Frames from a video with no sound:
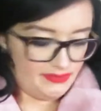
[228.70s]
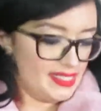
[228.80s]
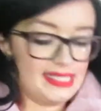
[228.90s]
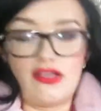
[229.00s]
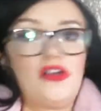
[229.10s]

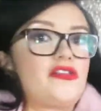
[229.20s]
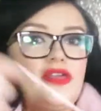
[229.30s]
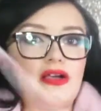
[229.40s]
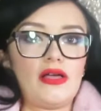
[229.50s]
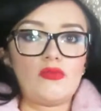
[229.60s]
This kind of
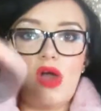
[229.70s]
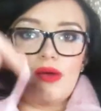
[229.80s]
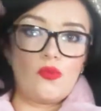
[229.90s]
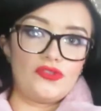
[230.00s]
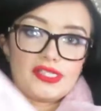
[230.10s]
thing I
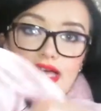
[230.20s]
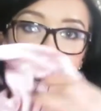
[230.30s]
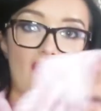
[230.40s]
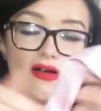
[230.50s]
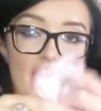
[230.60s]
wear all the
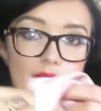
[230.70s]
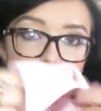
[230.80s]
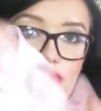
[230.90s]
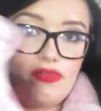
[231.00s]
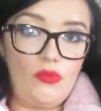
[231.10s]
time.
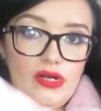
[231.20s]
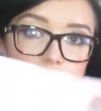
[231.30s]
I wear them when